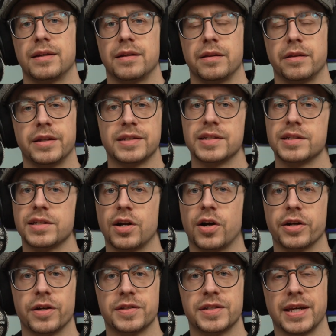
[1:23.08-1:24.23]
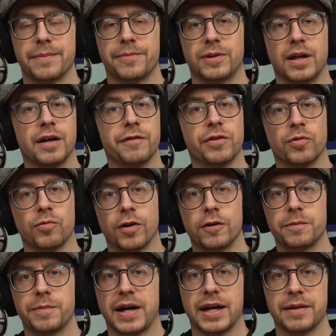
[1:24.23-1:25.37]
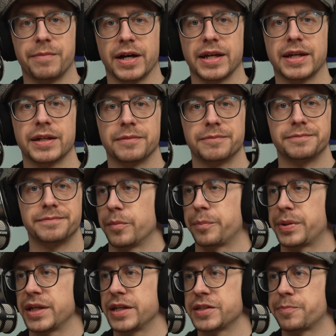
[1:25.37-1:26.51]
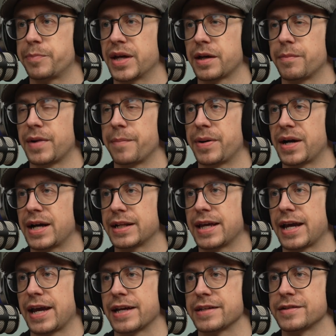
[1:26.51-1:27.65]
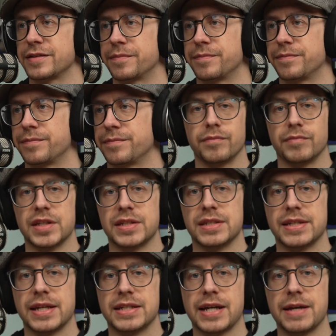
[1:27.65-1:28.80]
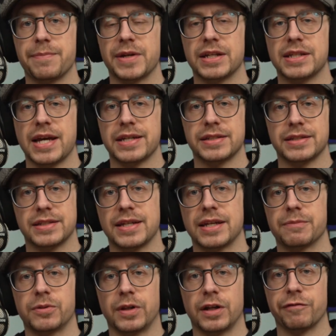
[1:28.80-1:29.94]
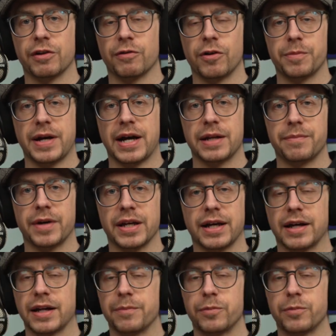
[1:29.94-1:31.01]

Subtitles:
This is an audio sample of the Rode PodMic. Please pick my podcast. This is a typing test sample of the Rode PodMic on a